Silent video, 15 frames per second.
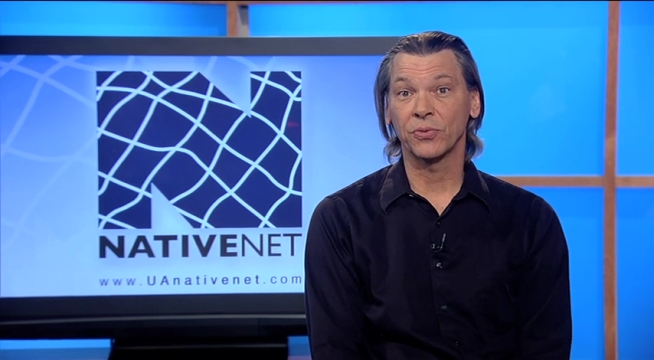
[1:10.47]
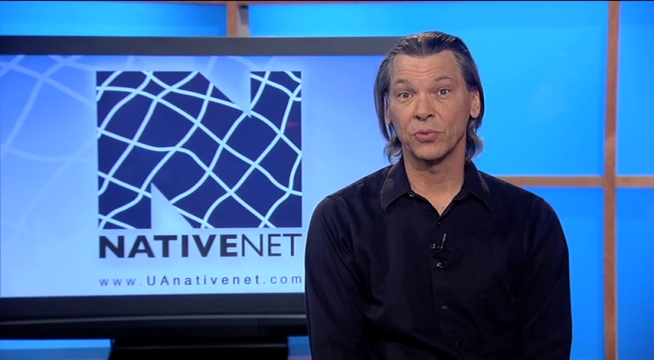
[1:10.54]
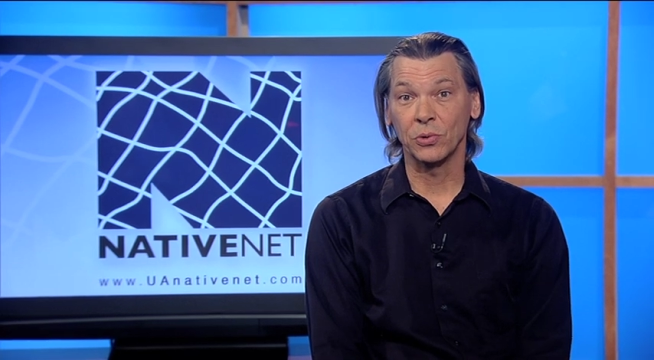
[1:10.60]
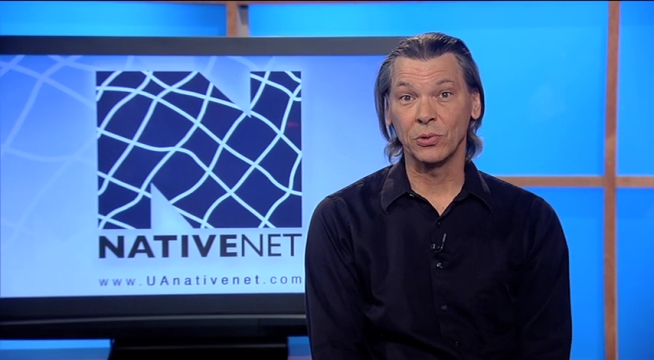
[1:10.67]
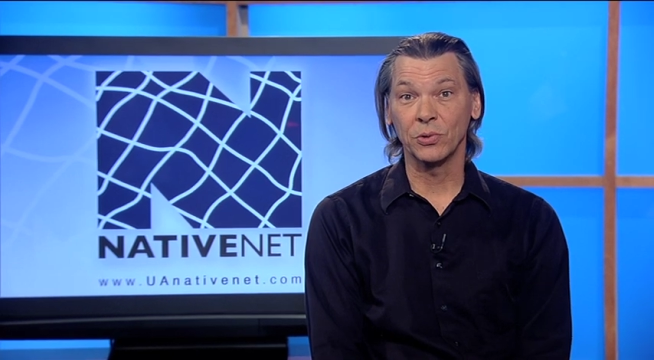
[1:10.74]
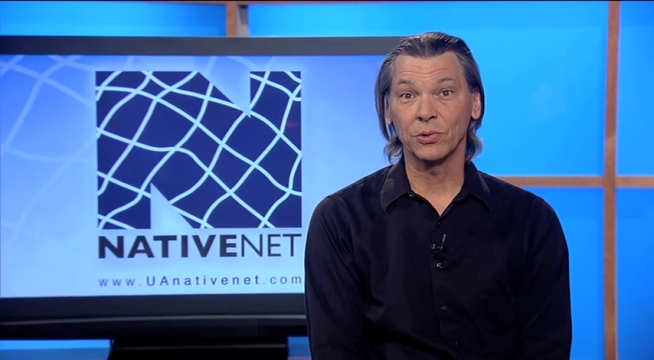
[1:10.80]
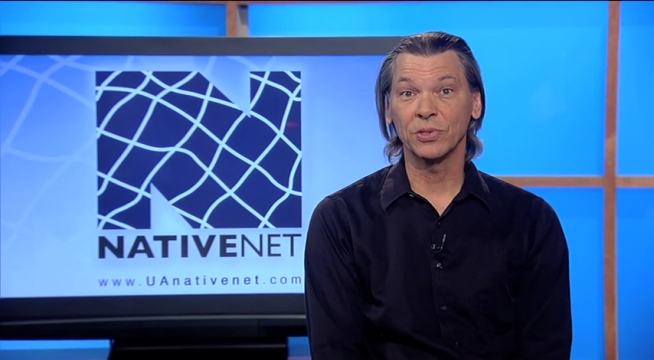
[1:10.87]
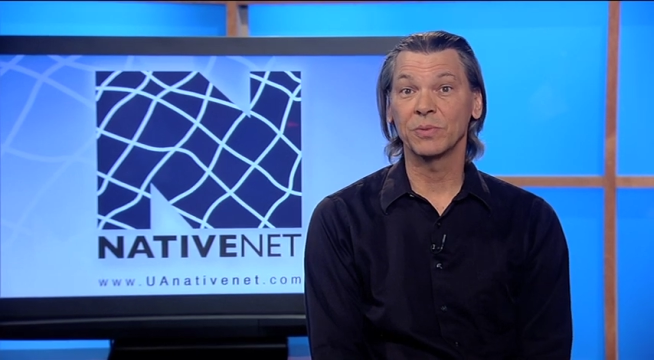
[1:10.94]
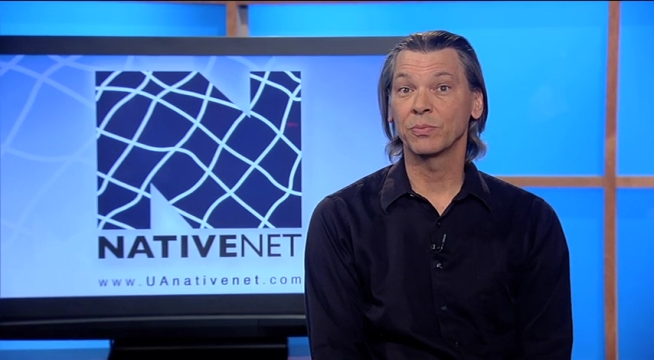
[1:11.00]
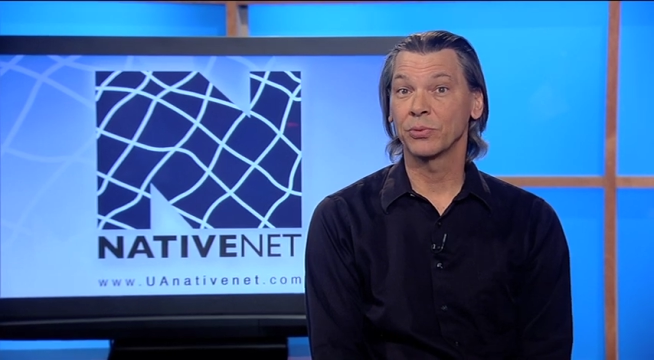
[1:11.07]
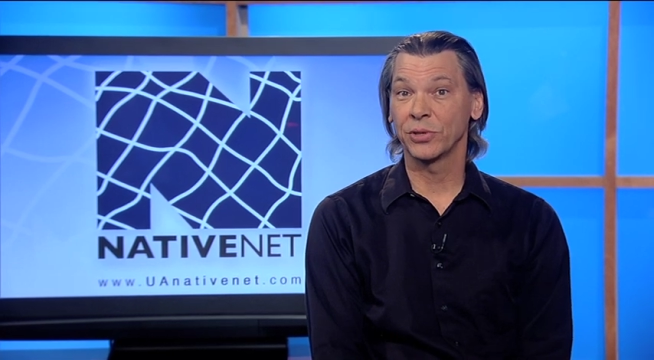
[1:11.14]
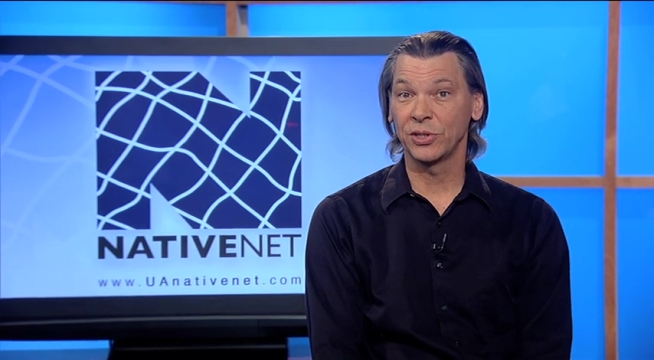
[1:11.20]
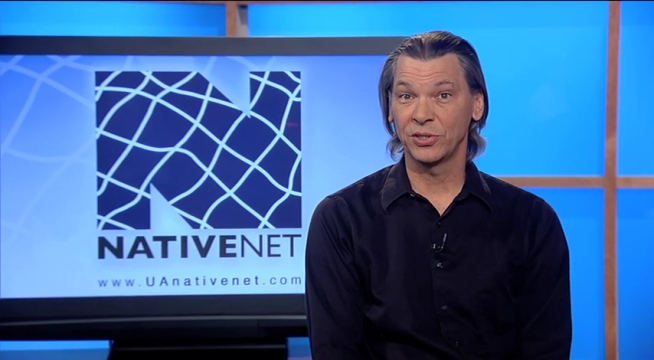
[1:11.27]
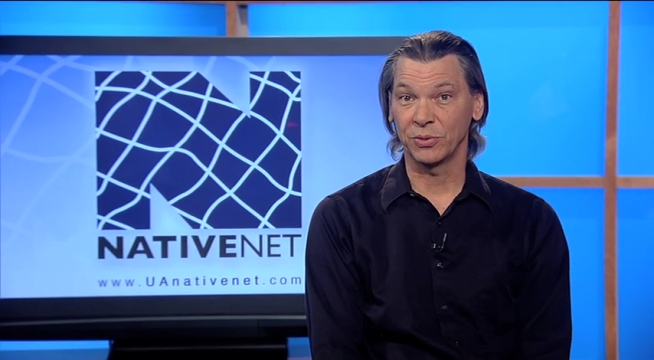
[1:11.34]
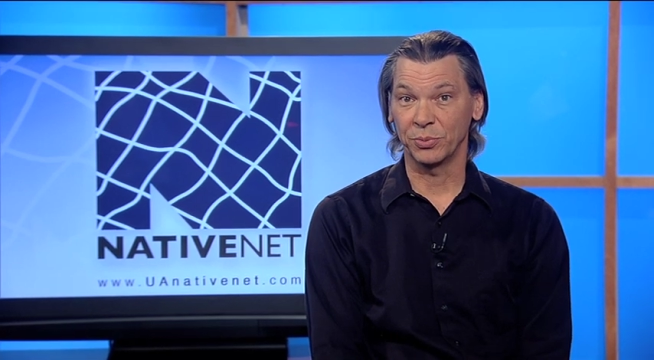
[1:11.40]
rules and
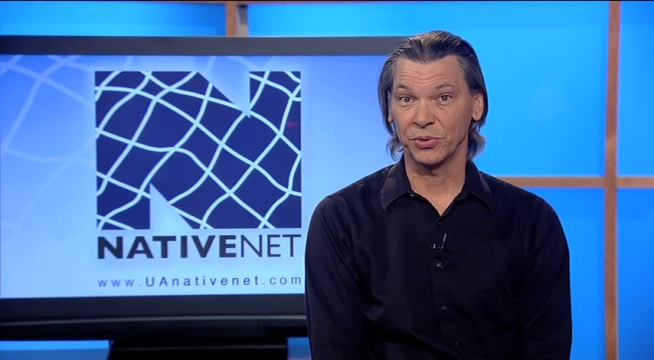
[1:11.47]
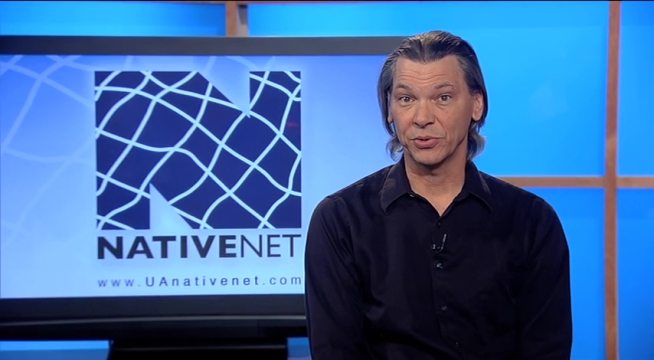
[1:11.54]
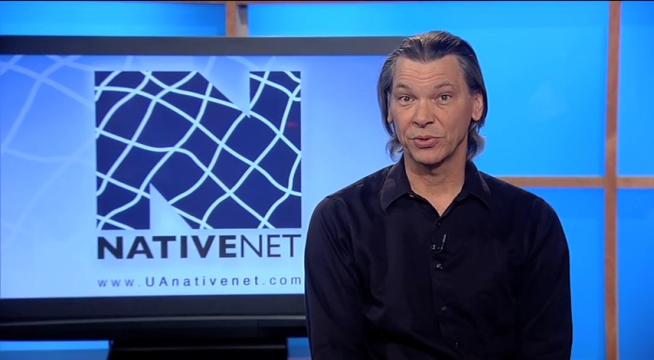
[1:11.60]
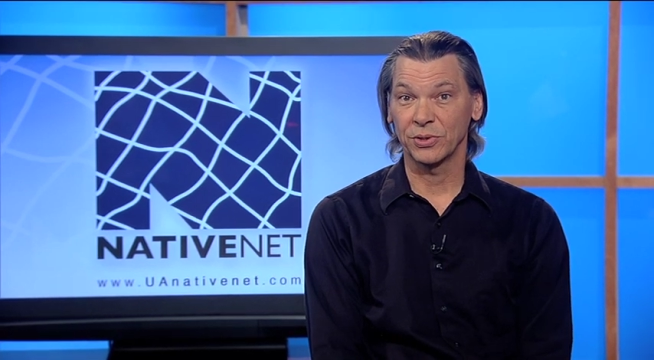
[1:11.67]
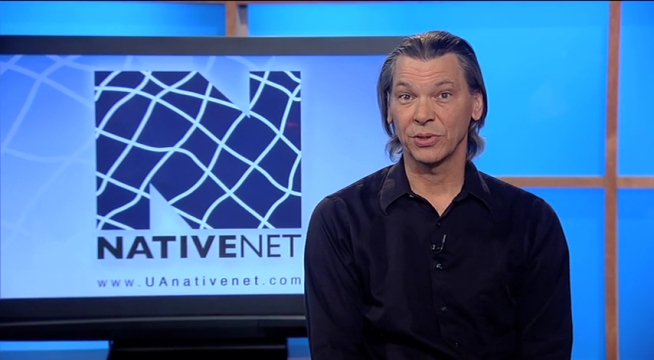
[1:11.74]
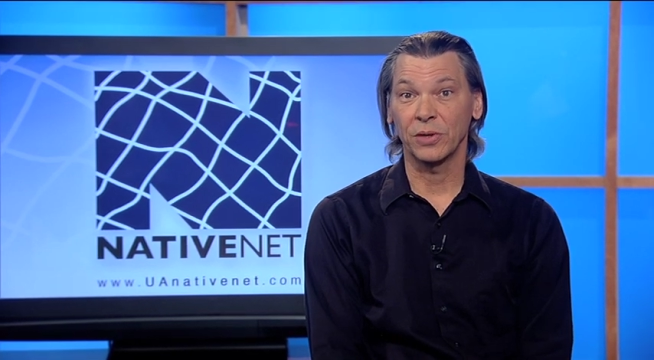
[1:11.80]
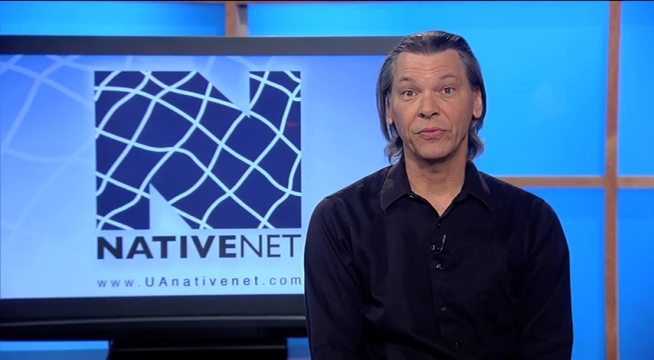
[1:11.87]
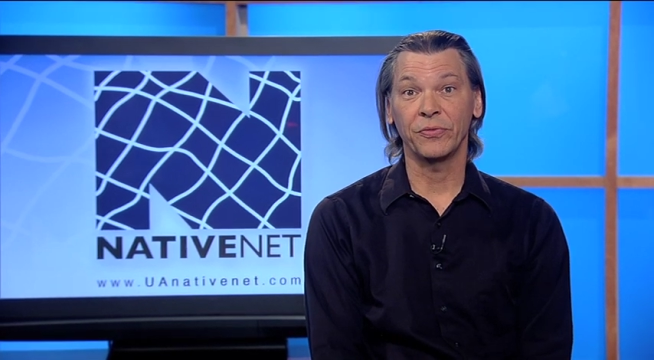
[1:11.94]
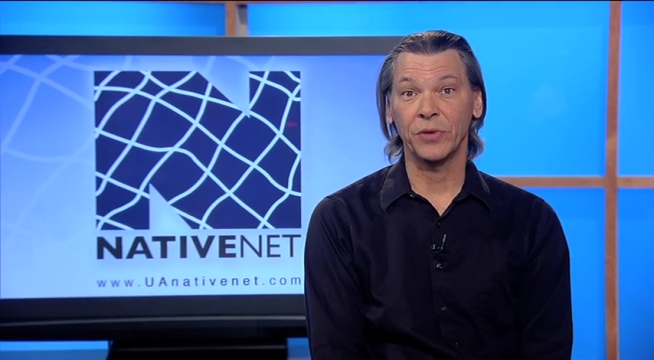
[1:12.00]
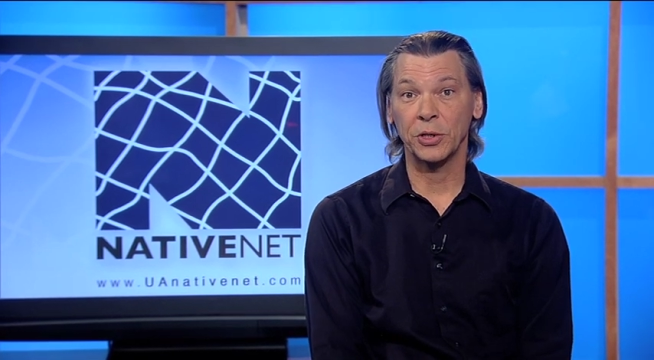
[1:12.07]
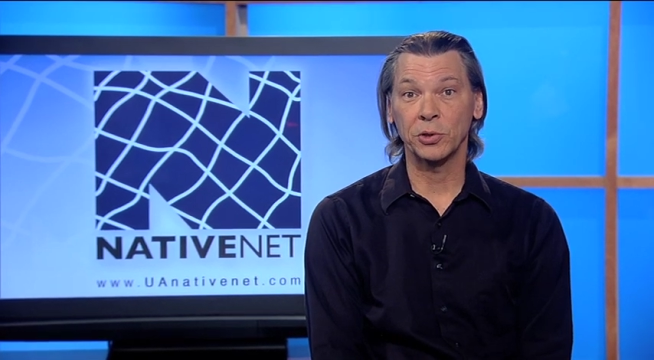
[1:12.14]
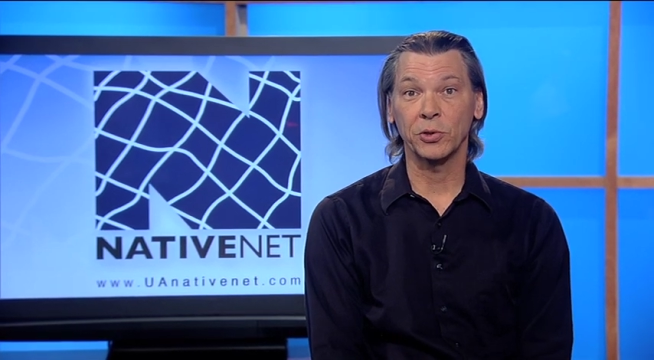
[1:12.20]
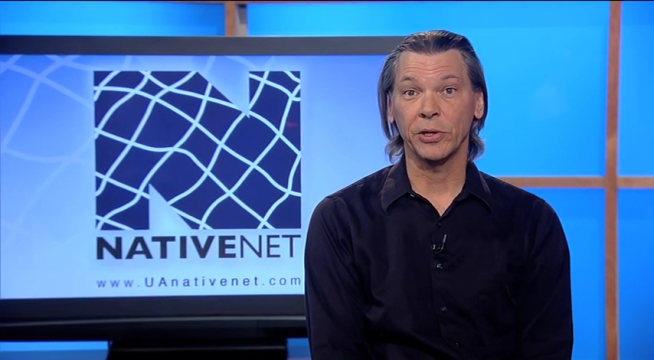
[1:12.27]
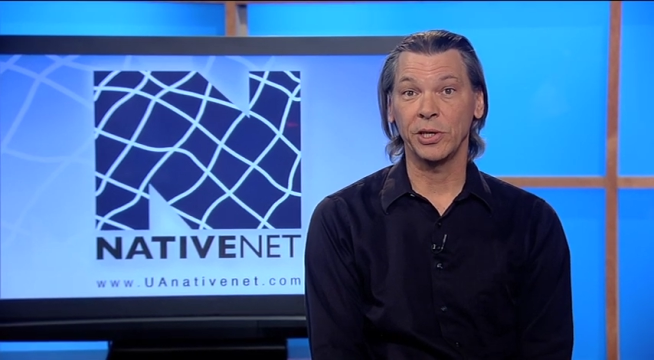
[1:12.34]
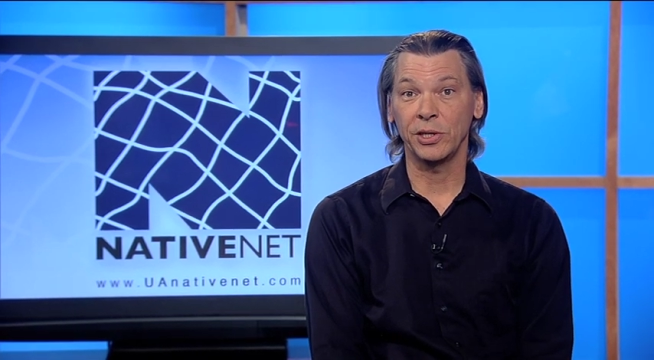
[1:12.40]
principles of
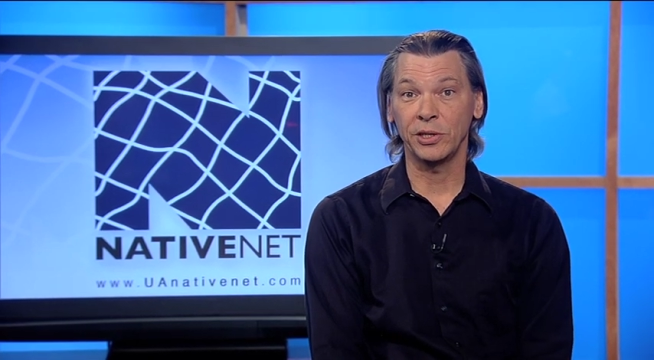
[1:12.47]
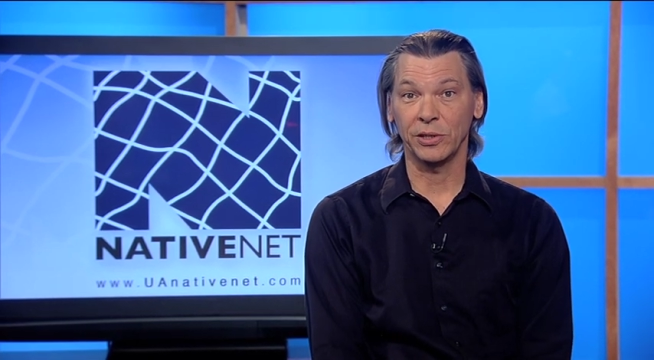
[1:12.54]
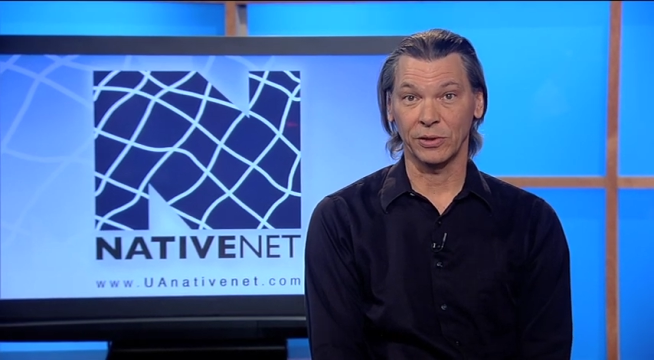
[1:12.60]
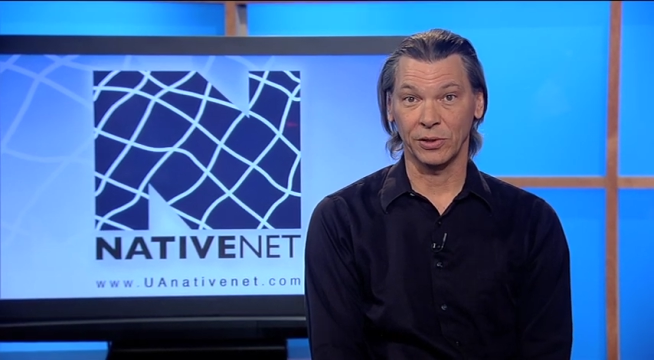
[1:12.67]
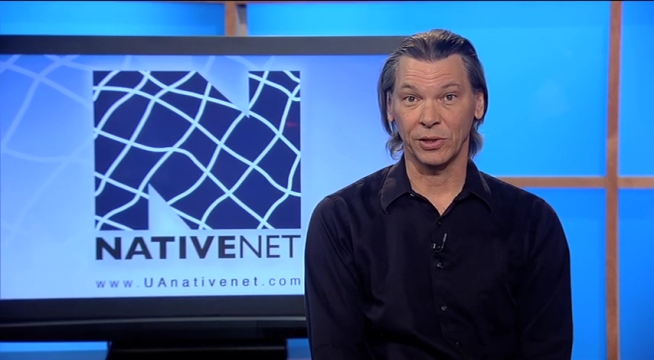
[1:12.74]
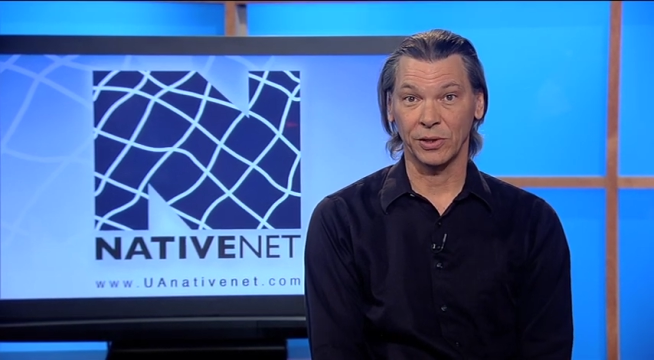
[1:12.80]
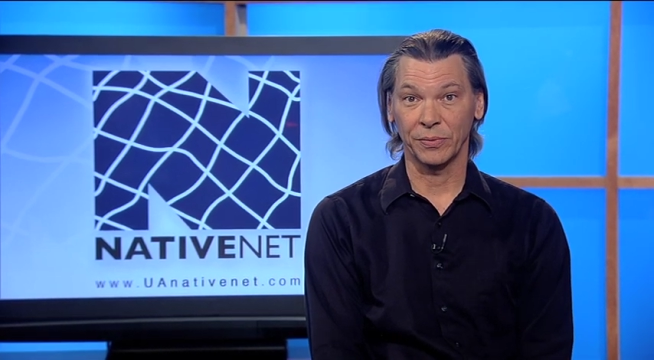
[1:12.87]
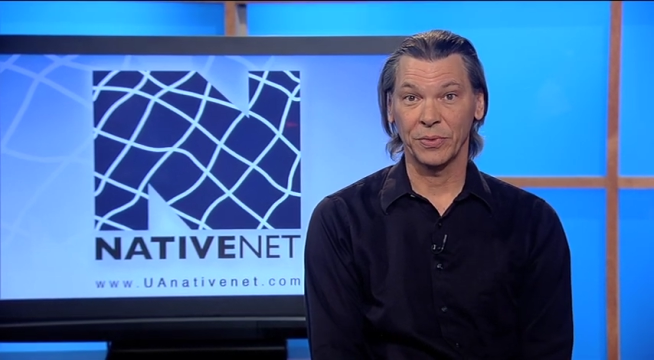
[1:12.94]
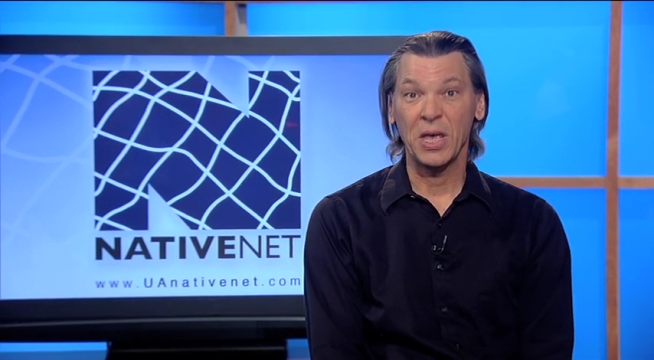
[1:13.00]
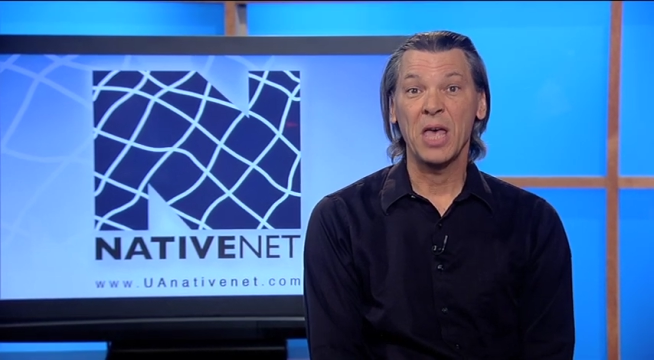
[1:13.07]
federal Indian law